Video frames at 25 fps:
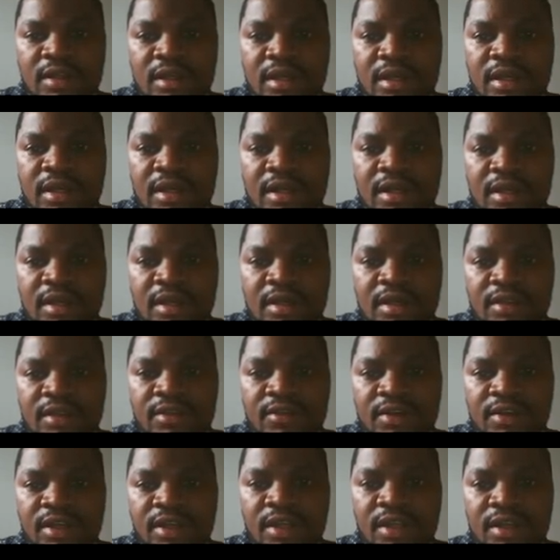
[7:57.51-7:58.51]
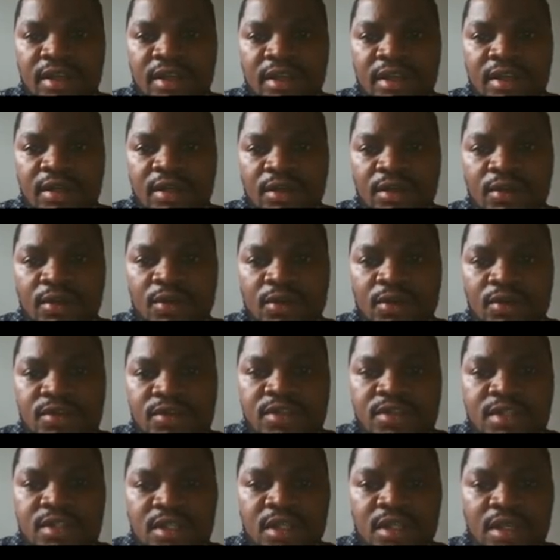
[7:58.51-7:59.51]
3
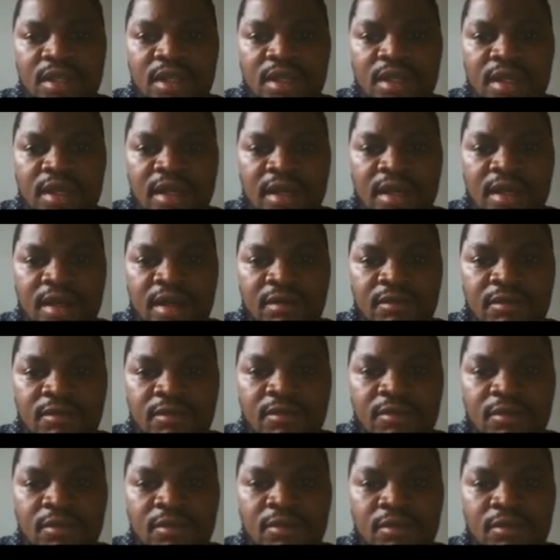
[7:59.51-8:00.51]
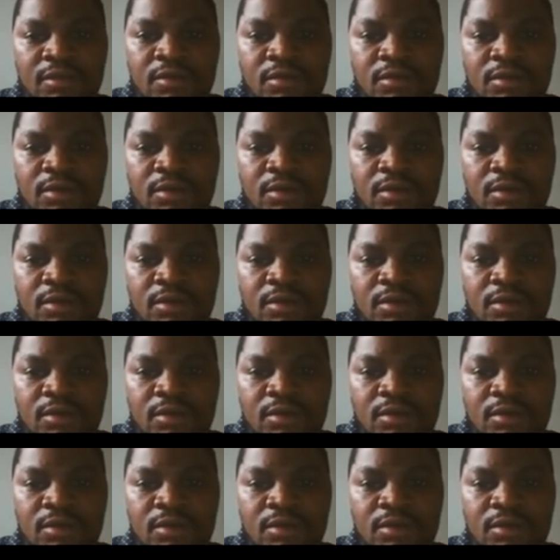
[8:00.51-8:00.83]
newtons, 4